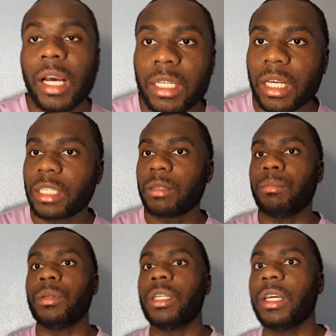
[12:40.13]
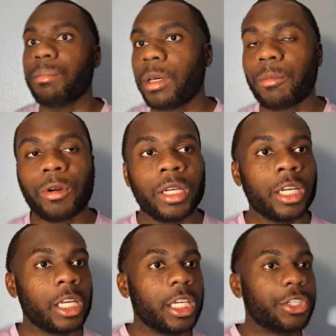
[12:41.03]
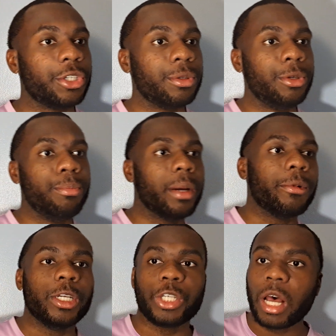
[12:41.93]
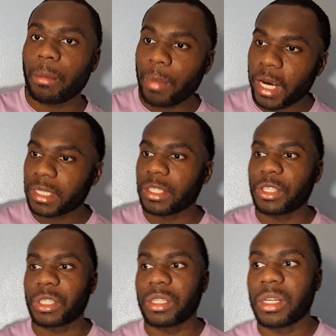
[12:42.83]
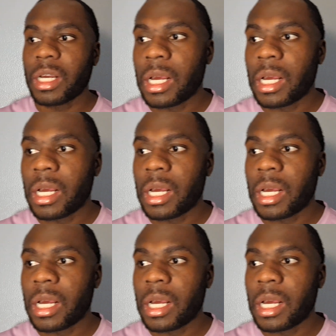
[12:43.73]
Nice to get your memory jog back. This shit.